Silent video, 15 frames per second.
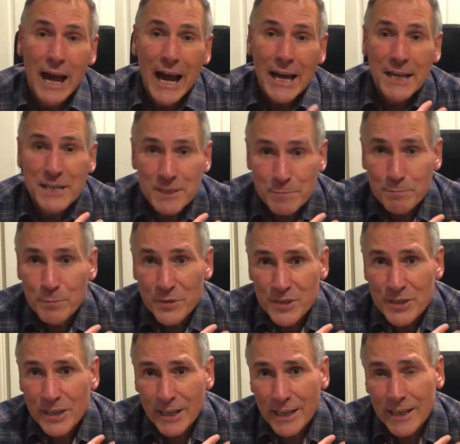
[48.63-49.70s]
And it's
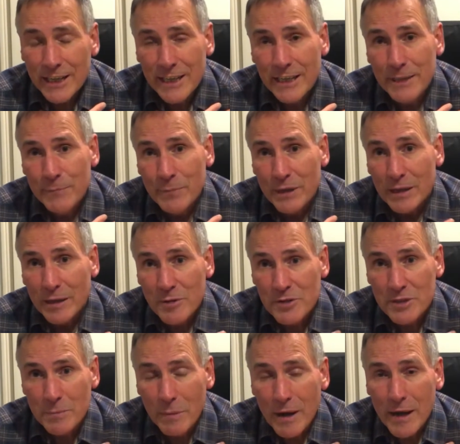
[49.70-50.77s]
particularly close
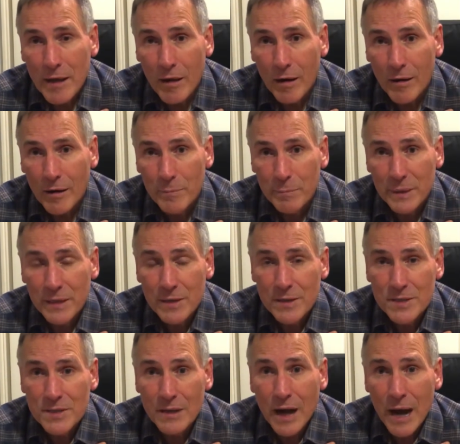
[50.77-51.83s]
to my heart
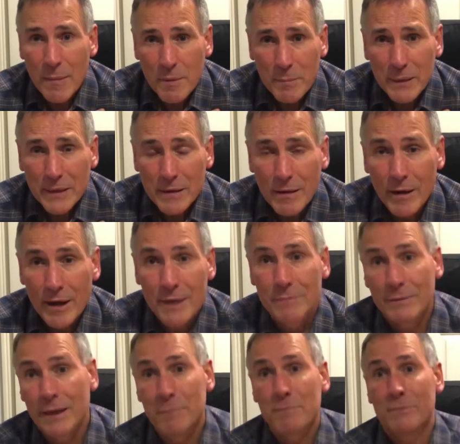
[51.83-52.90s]
because I'm a big guy.
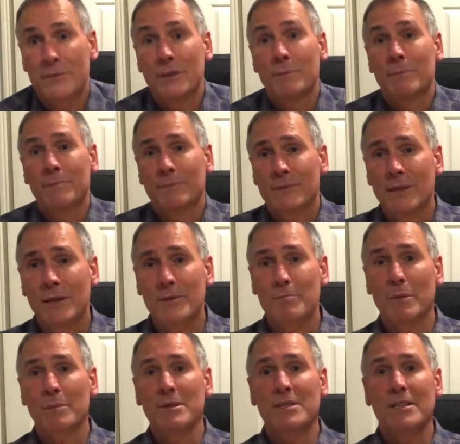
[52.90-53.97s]
You can't
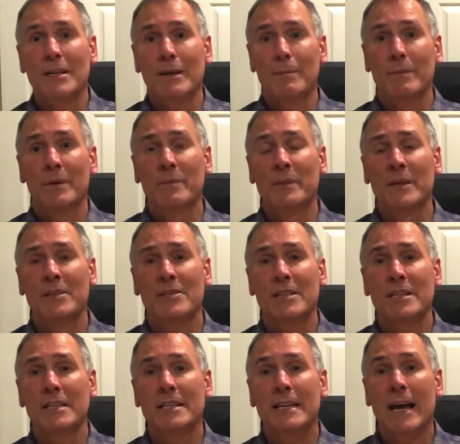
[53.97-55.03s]
probably see it with me
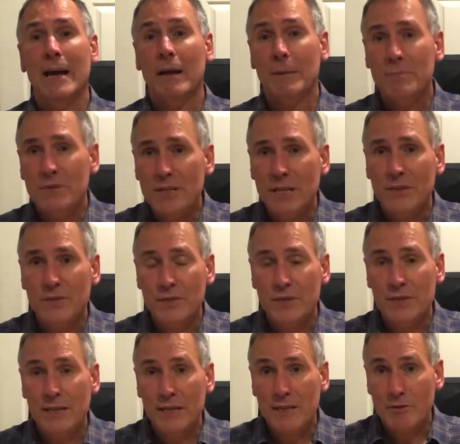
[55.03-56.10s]
sitting down. I'm
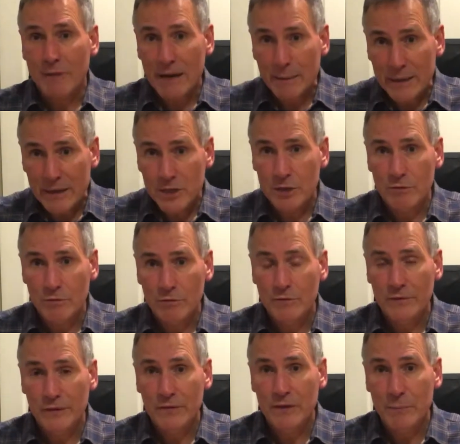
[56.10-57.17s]
6'6", around about
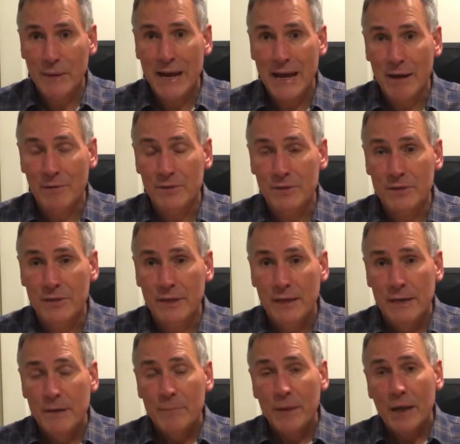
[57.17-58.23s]
250 pounds,
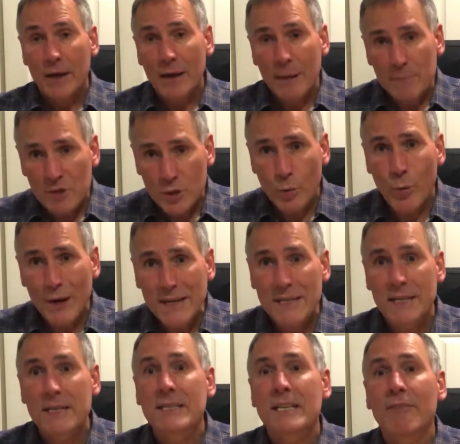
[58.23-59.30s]
and I'm
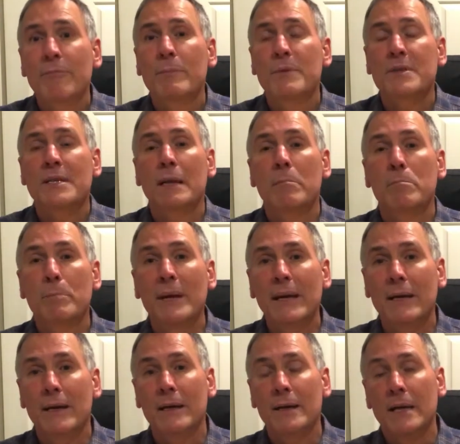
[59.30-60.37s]
27%
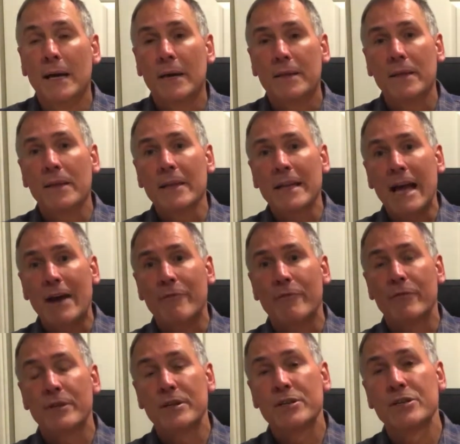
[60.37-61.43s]
bigger than the
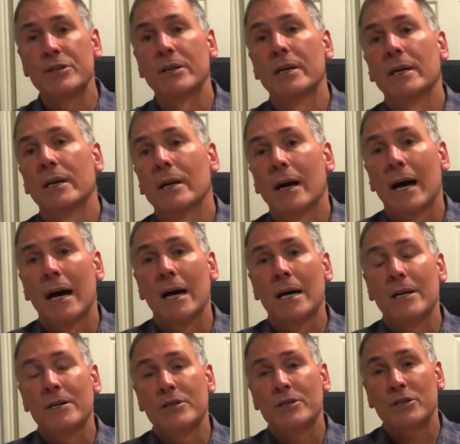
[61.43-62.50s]
average
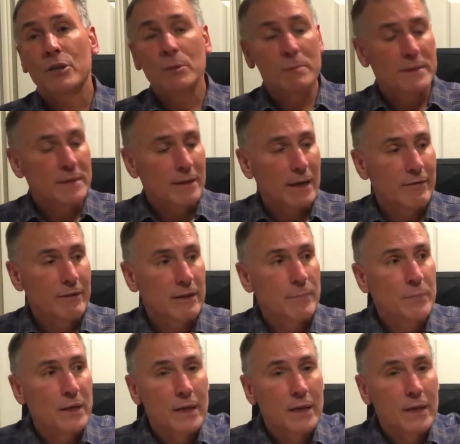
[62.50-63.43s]
scuba diver.